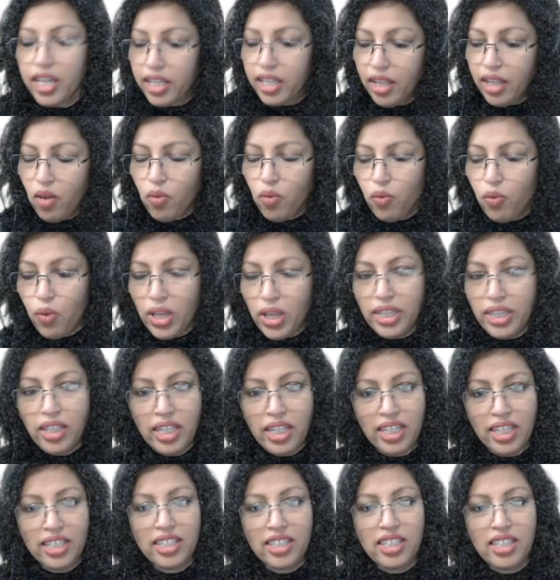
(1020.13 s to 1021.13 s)
Now one
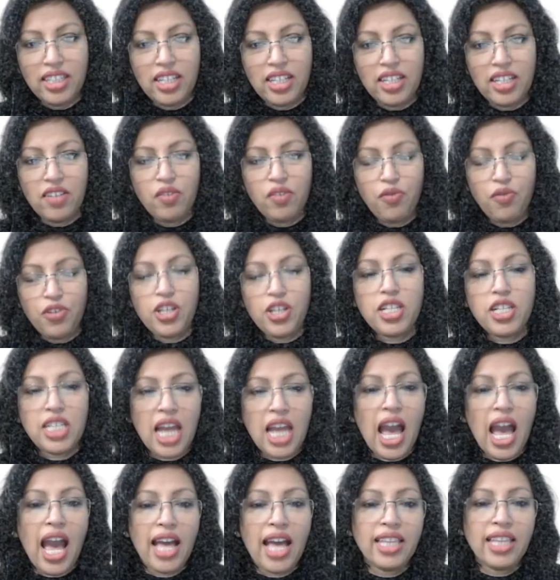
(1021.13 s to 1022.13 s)
thing, first
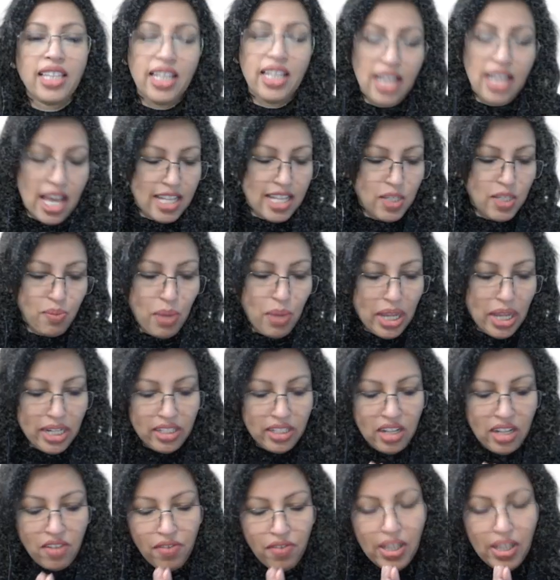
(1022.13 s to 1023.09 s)
and the last paragraph.